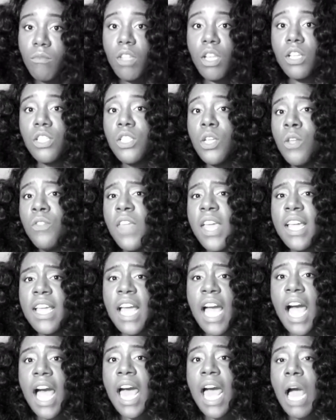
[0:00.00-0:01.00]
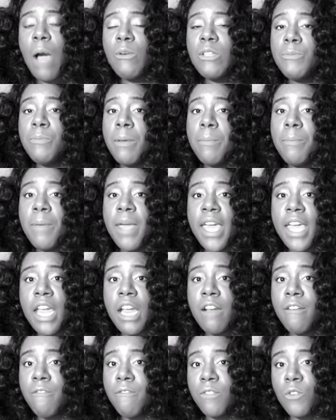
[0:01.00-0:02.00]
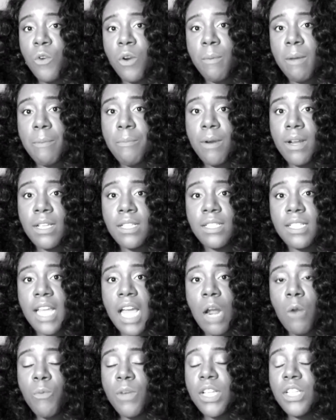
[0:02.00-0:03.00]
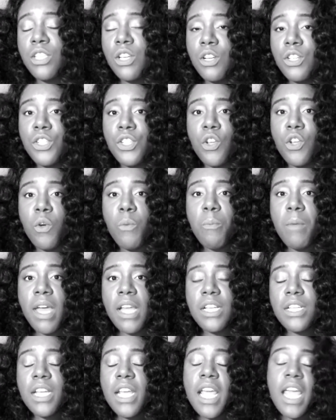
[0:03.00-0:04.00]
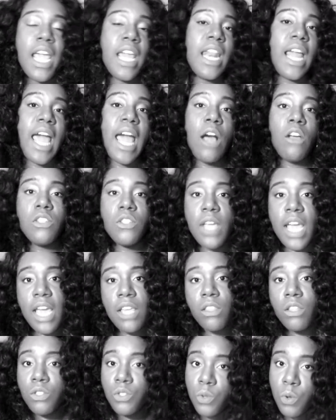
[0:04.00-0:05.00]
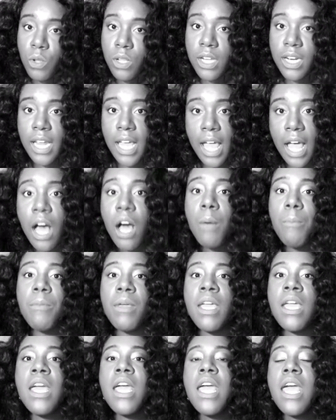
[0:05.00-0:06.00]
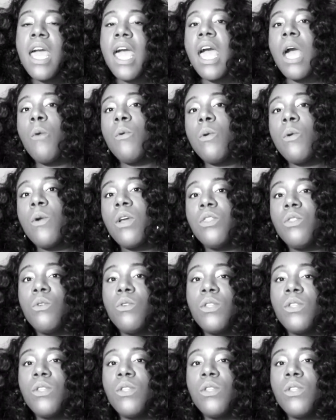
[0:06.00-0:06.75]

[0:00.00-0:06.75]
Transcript: so thank God I was prepared during my pregnancy. I researched so much, and I also had the doula that helped me, and we went through